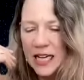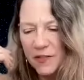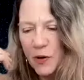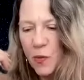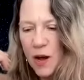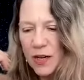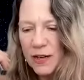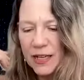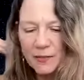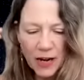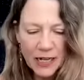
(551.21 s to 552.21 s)
If you want
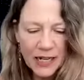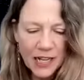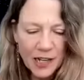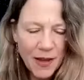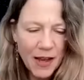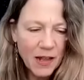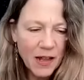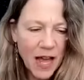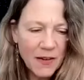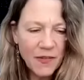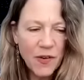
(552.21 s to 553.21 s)
to write an email,
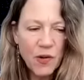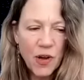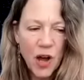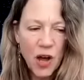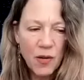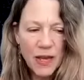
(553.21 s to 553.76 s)
have a phone call,